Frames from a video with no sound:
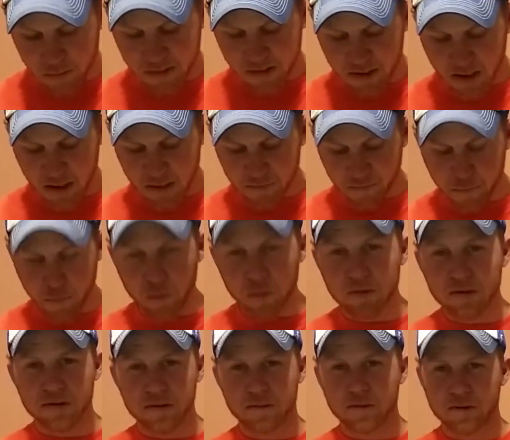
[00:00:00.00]
size, full
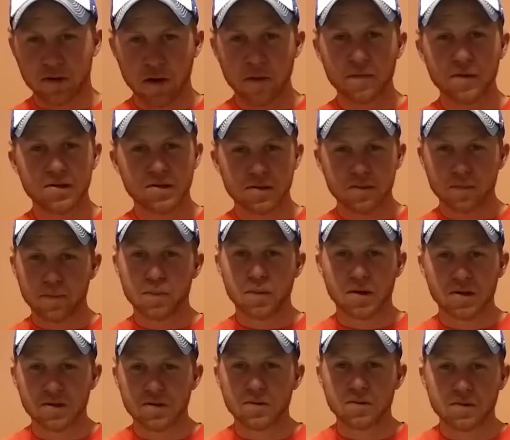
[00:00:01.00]
service
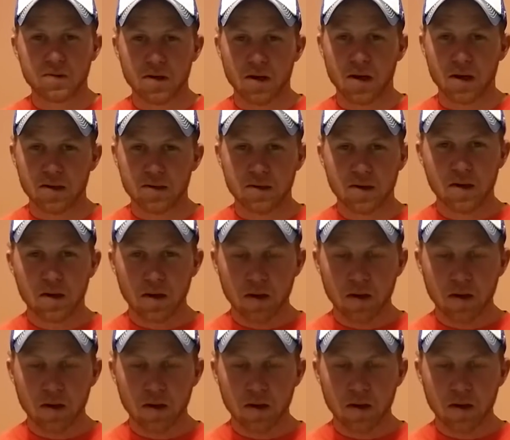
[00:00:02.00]
pistol size,